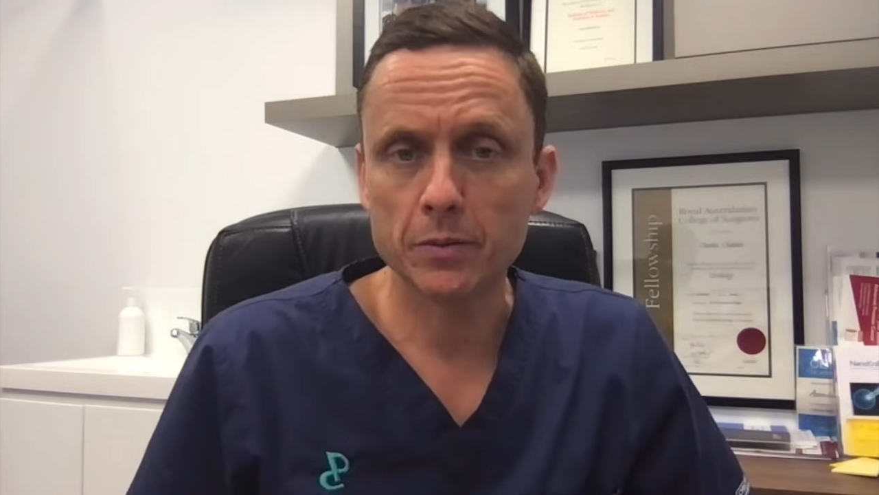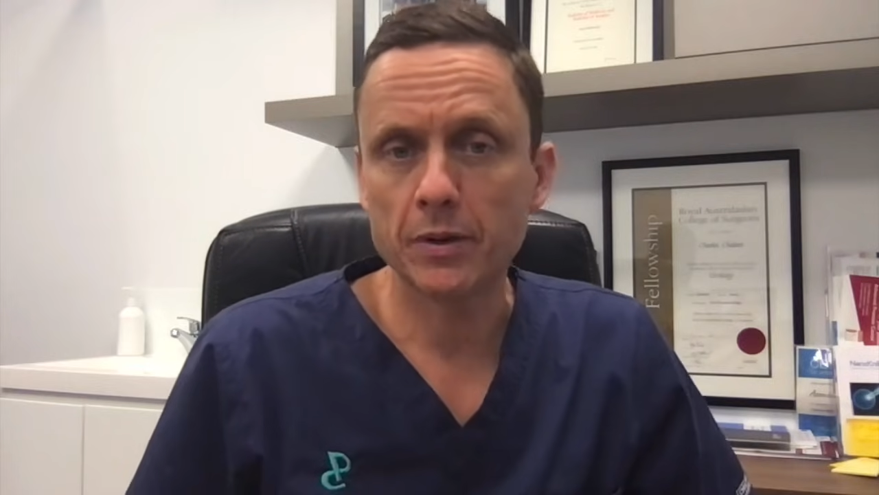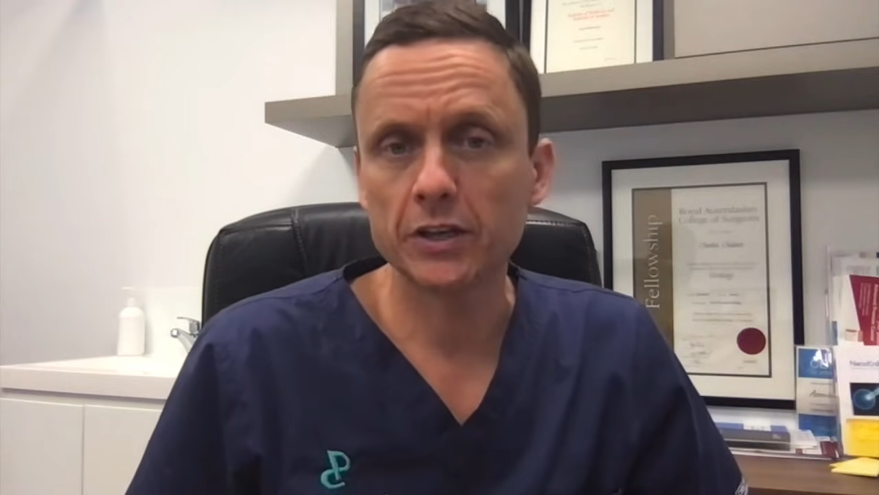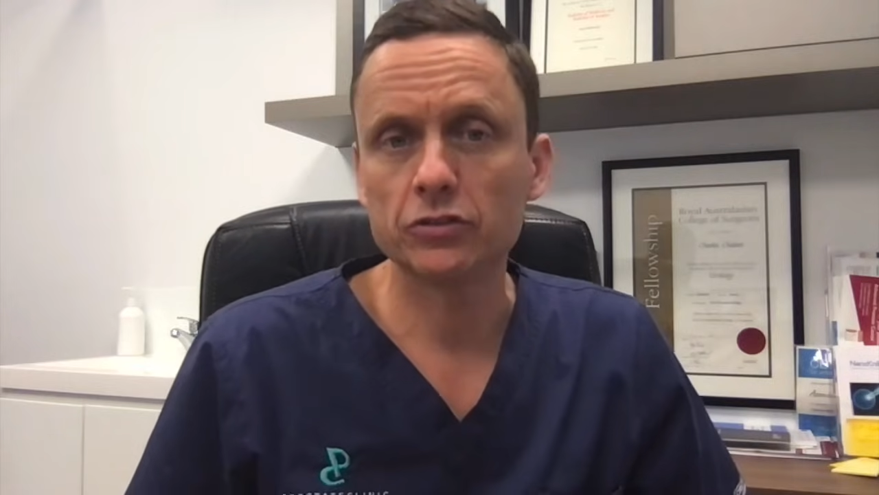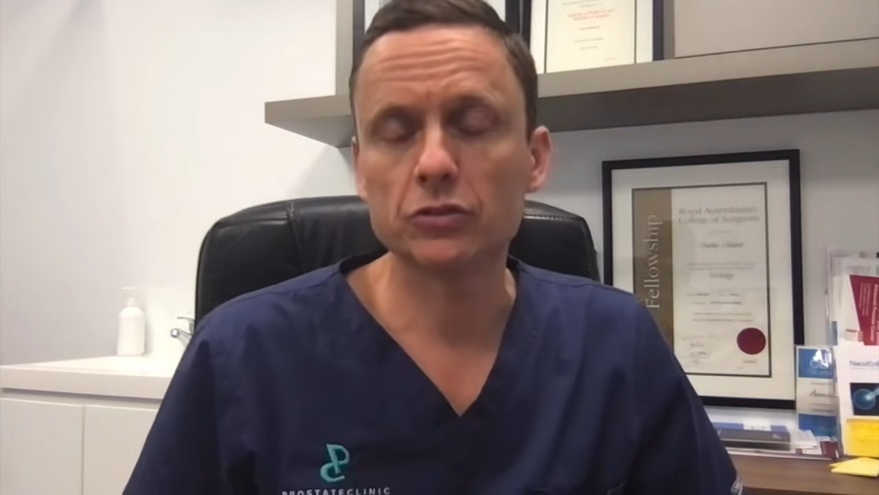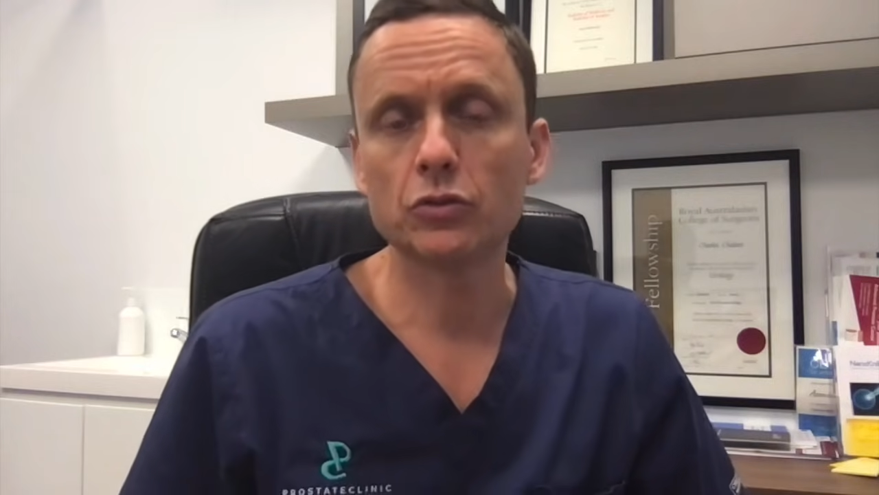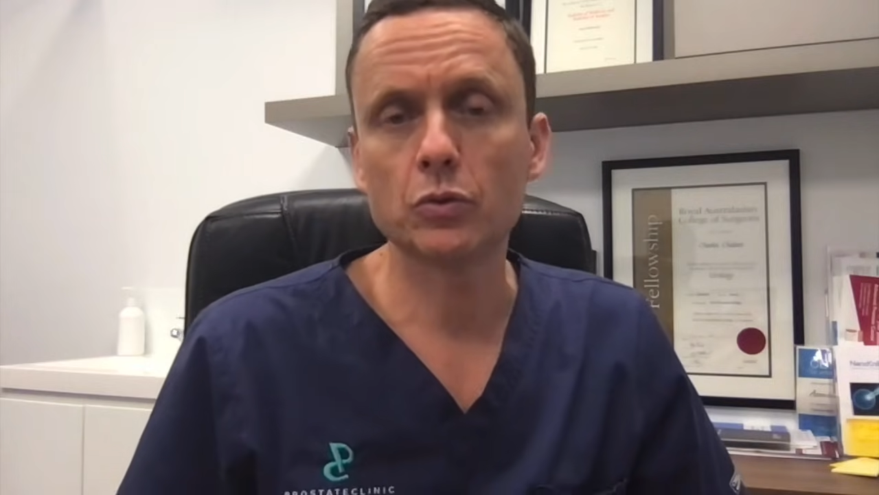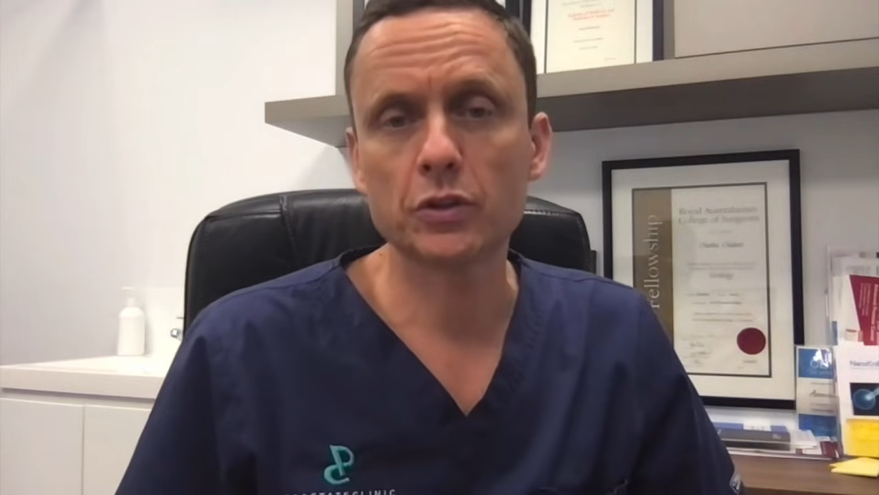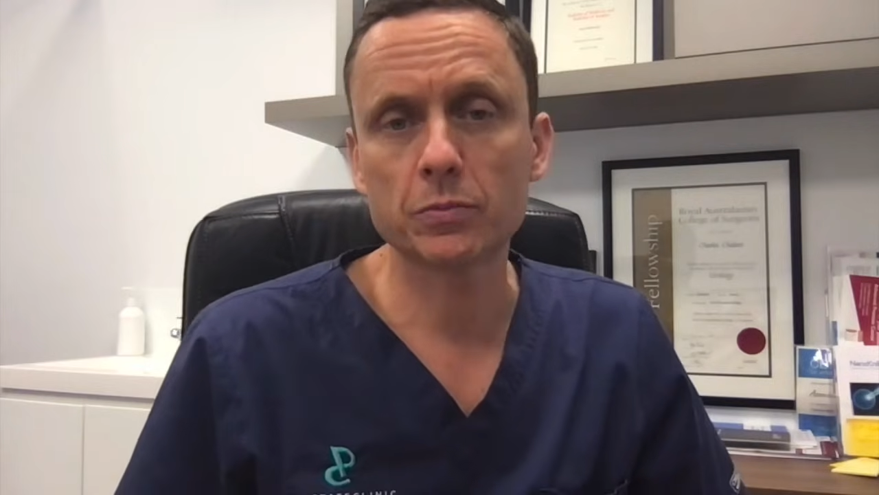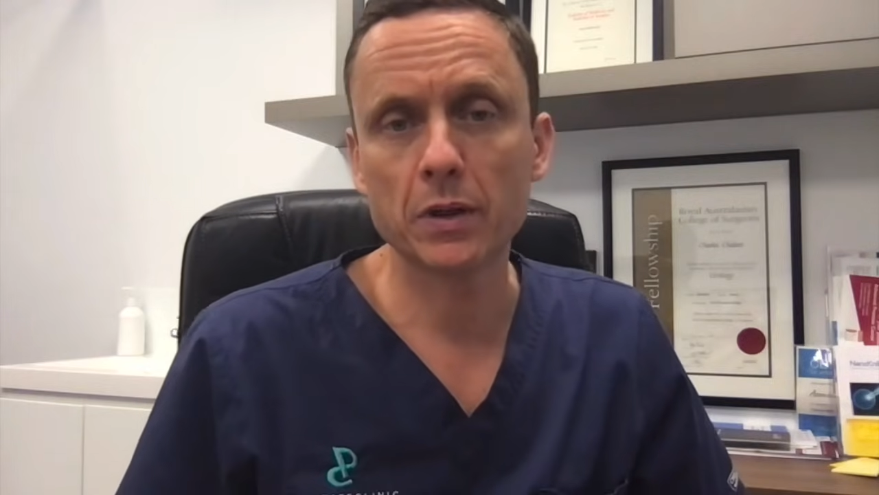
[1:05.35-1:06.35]
patient to
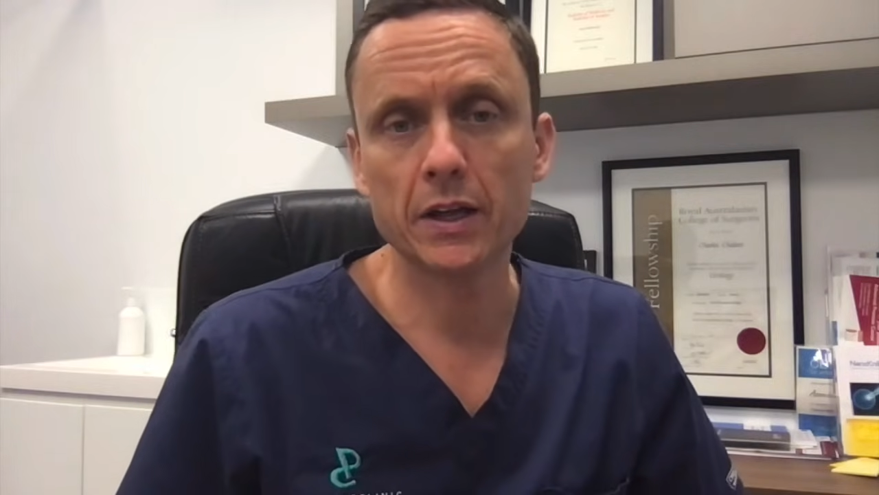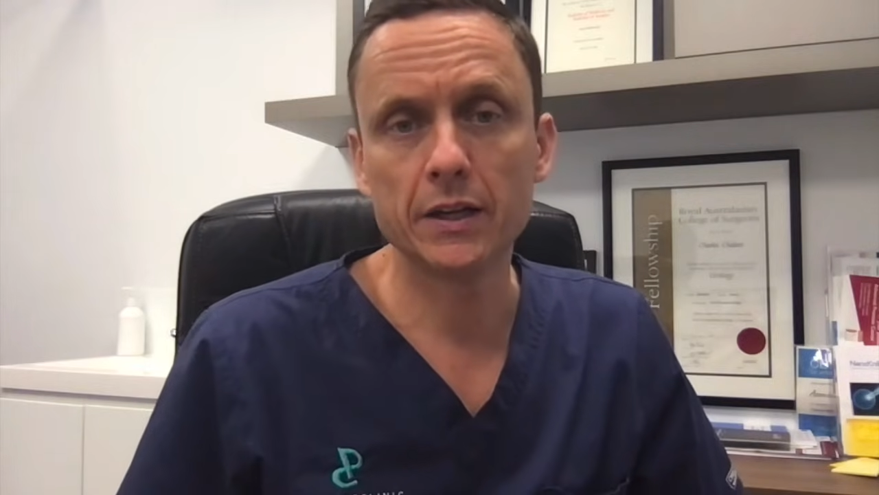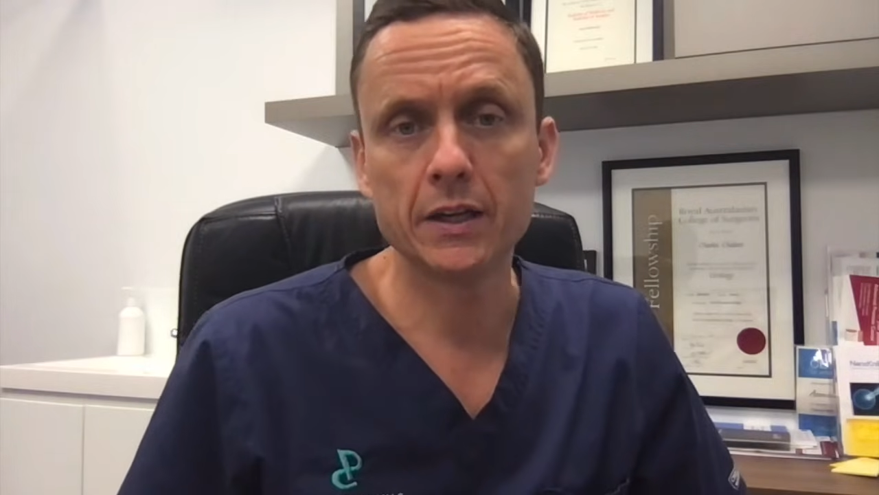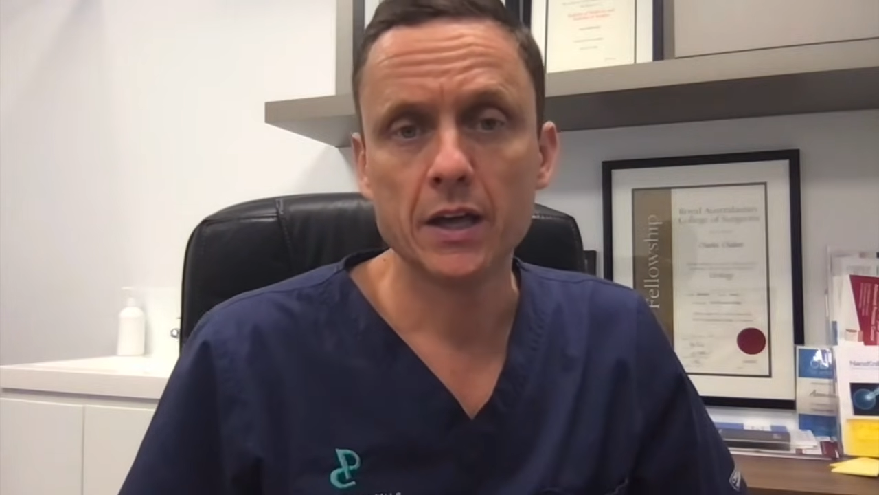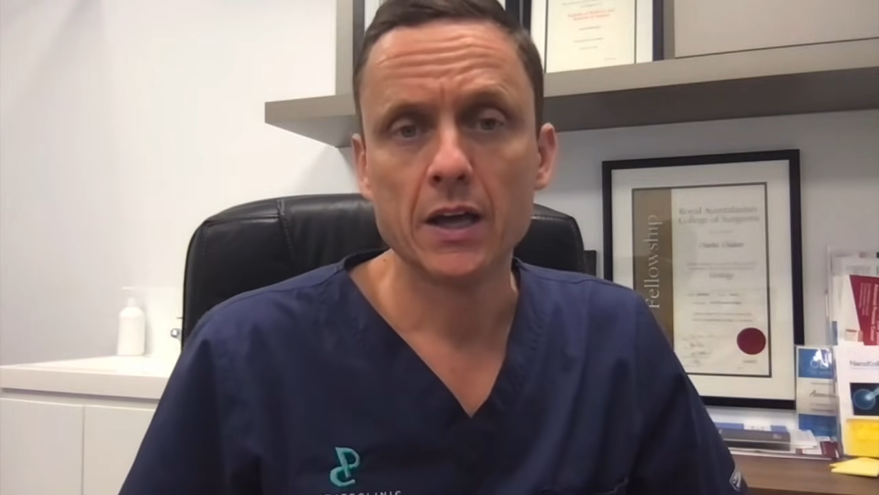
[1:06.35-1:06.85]
explain